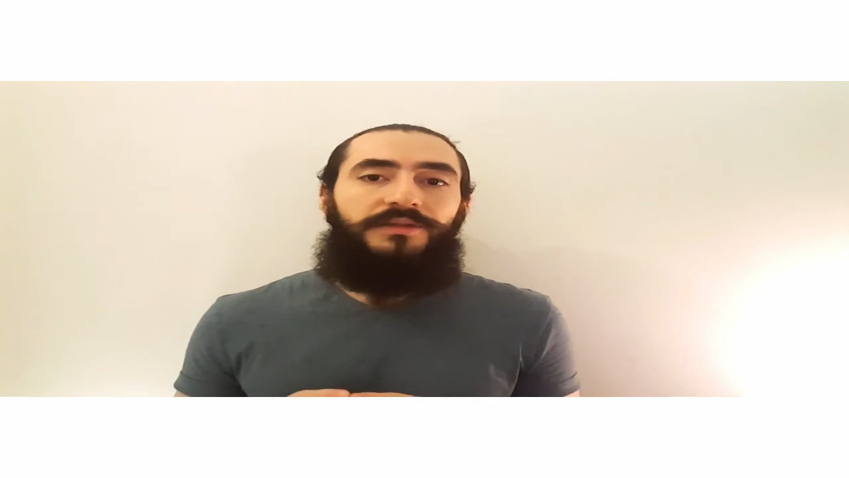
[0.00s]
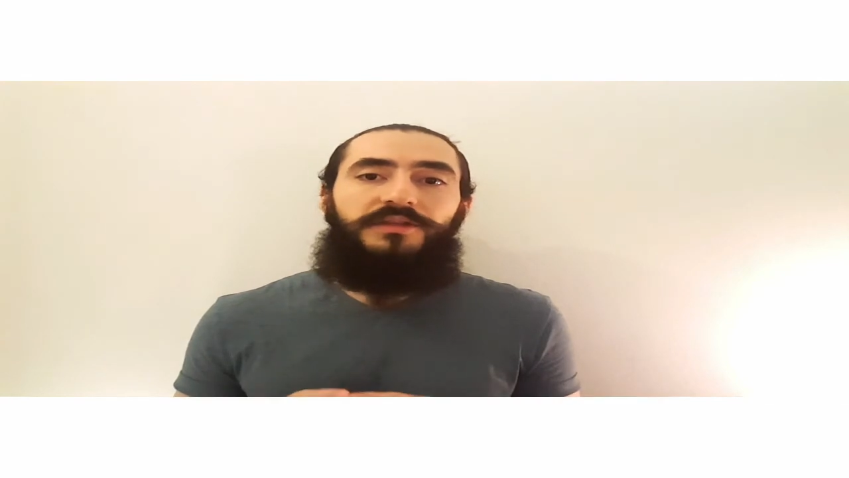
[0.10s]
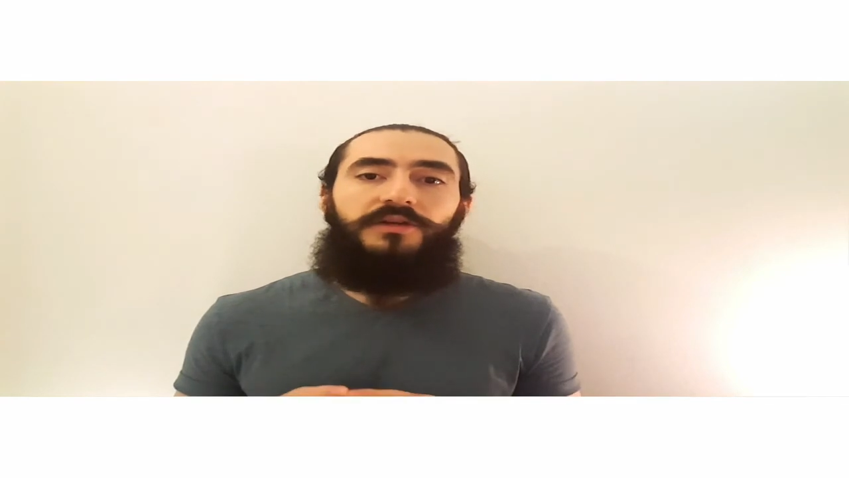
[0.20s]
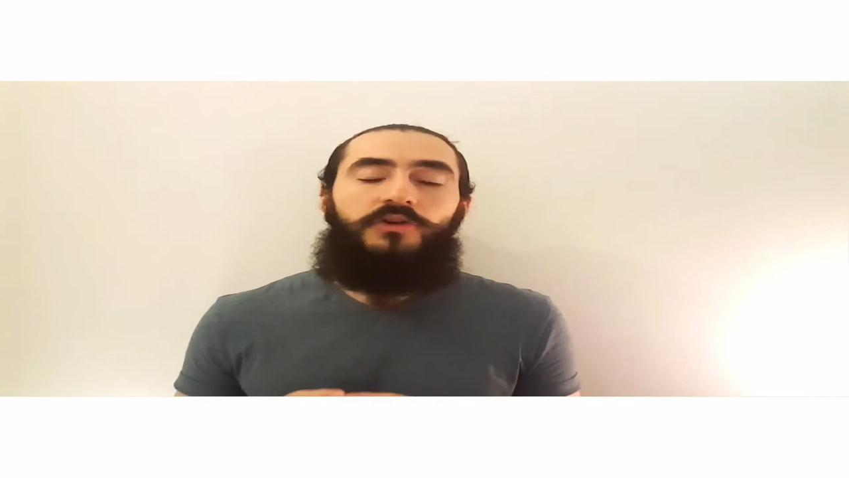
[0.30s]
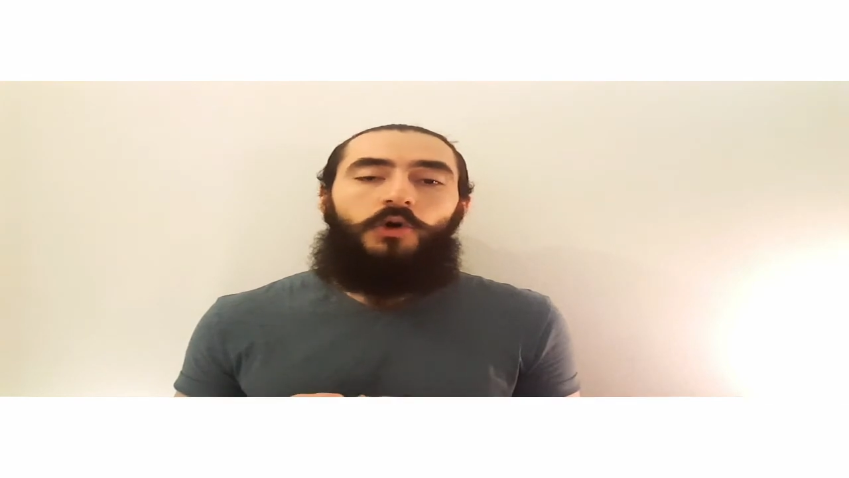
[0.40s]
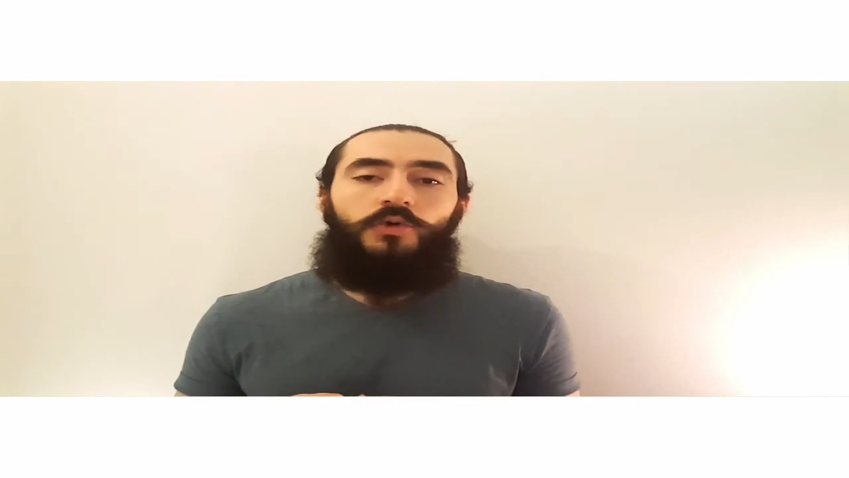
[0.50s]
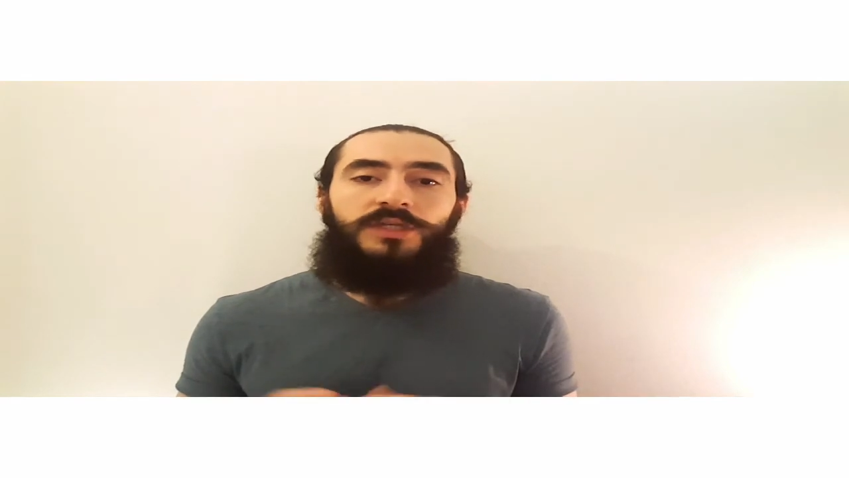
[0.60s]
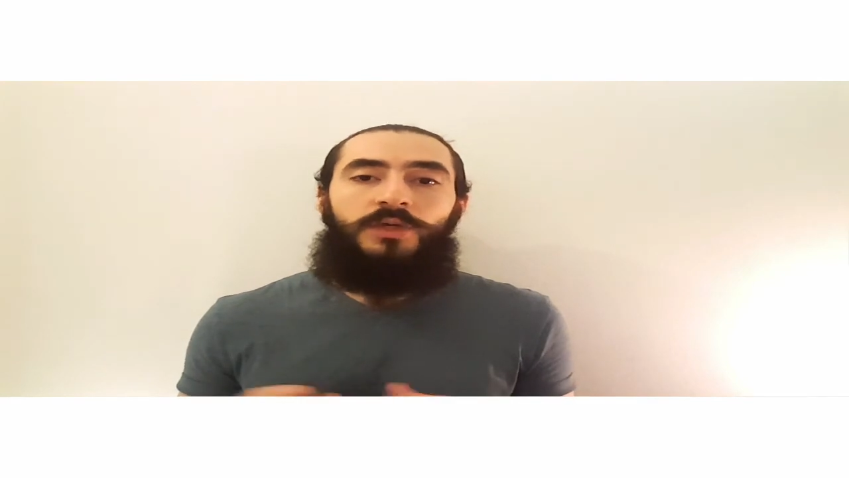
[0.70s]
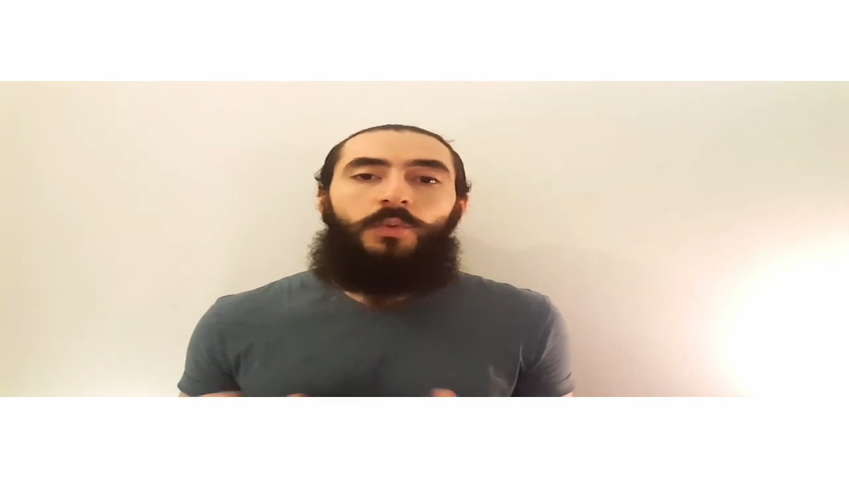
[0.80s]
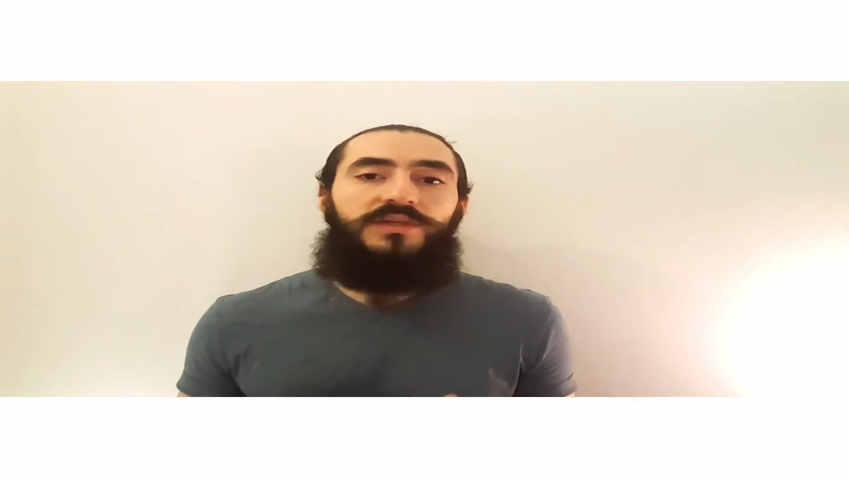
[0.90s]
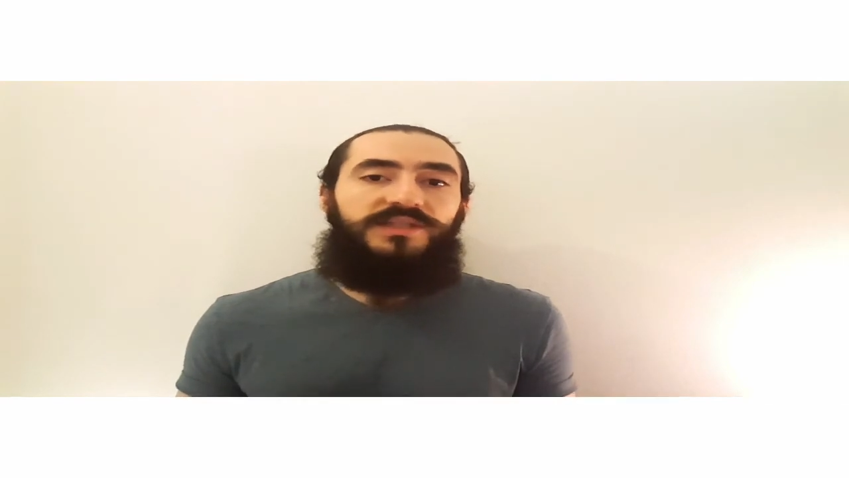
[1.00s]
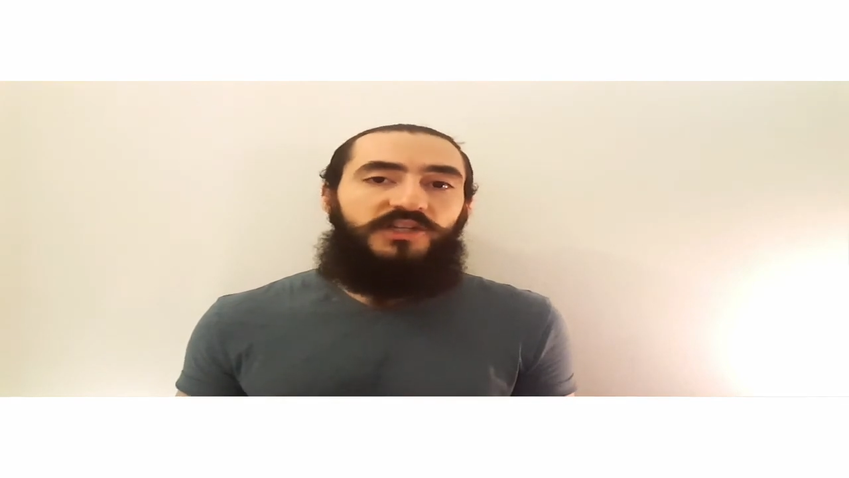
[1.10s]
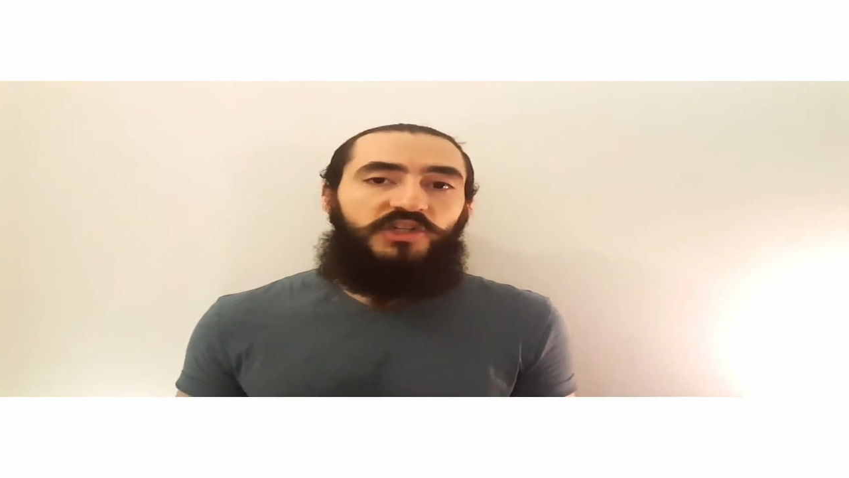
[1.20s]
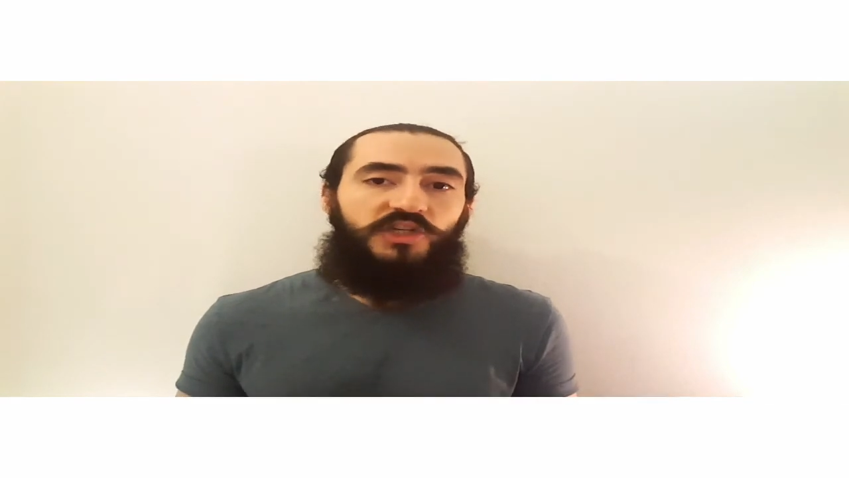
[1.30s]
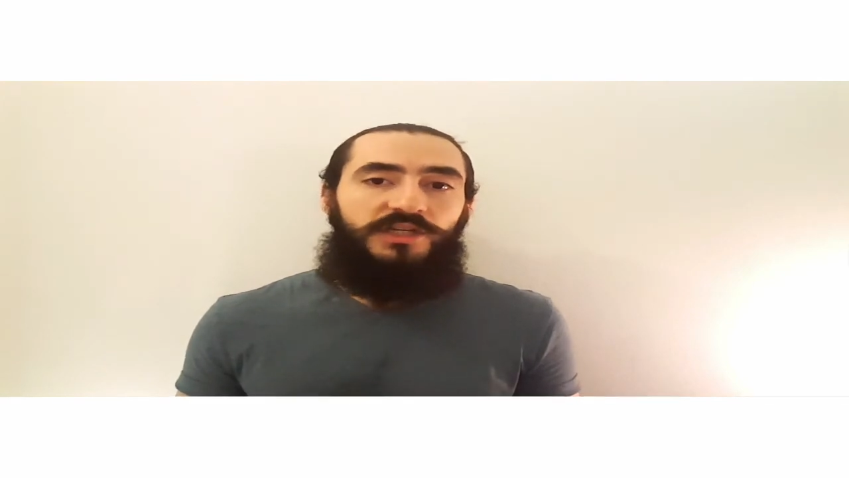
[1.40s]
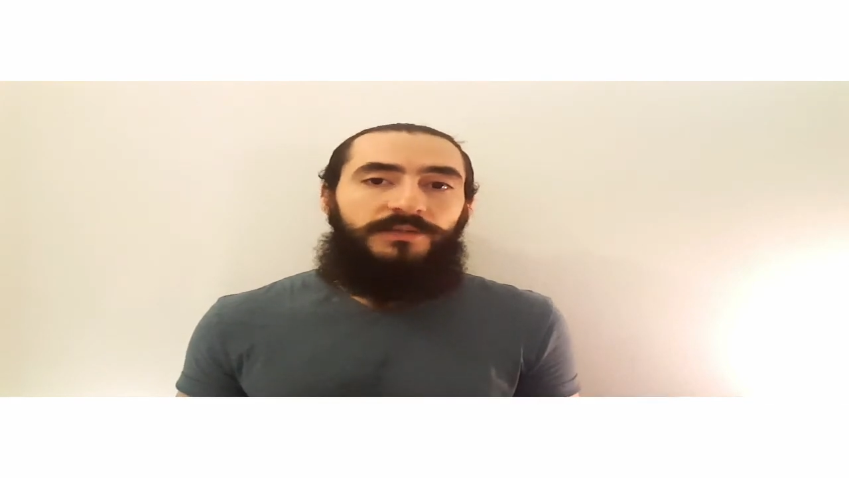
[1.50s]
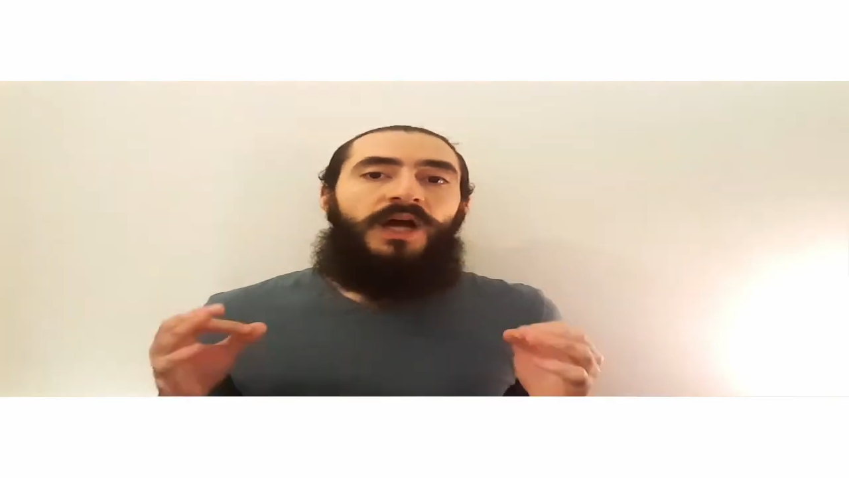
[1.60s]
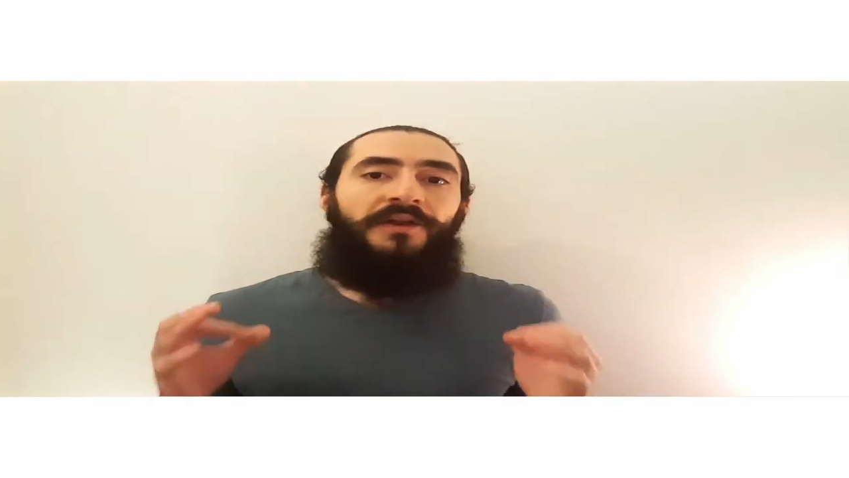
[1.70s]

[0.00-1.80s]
that their nose was itchy.